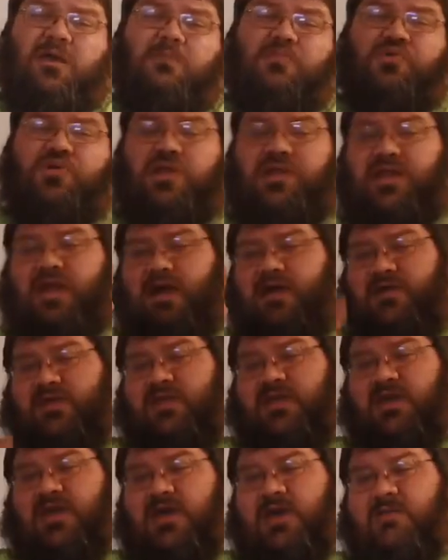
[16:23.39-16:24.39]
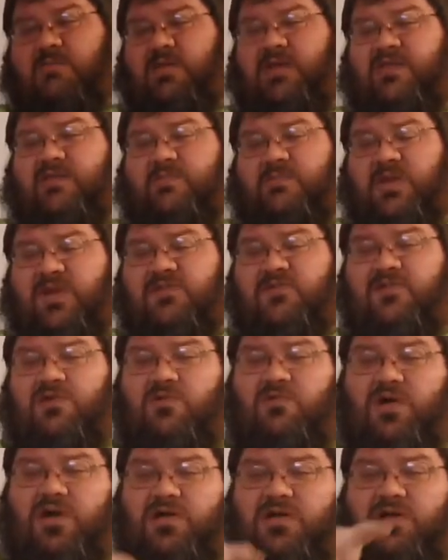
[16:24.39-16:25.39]
Put it down in the comments. Make sure
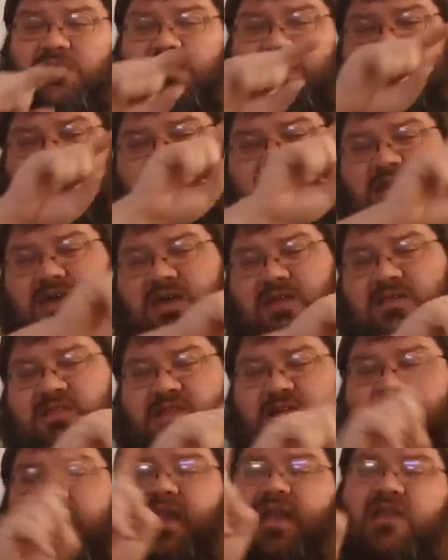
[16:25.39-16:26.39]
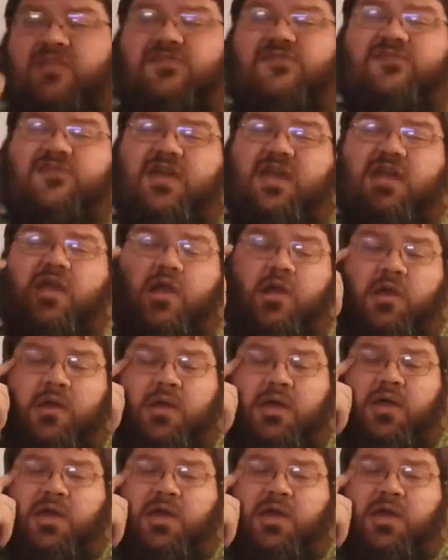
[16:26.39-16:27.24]
while you're there you hit like and share.